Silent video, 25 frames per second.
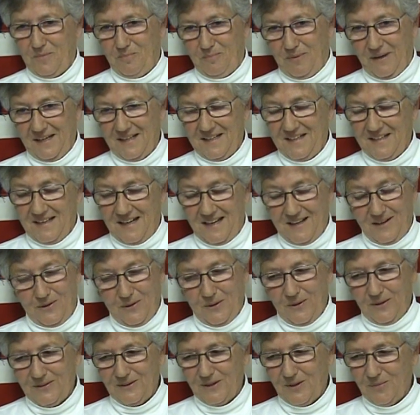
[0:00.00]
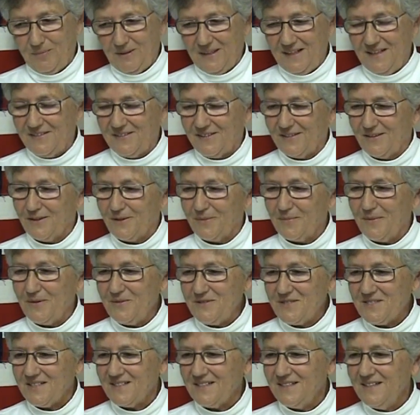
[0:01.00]
what Bonnie mm-hmm. and I called our place in
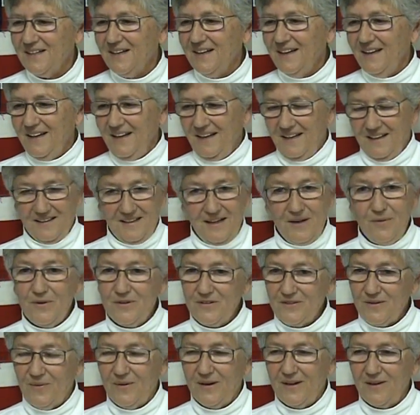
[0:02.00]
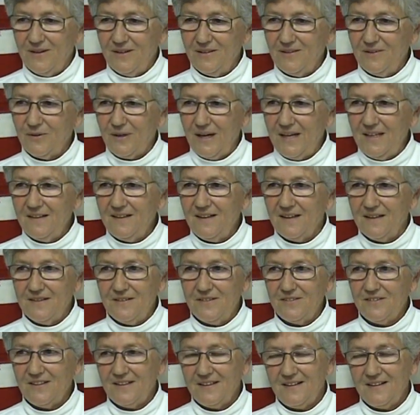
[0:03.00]
Hermosa, and that was going great guns.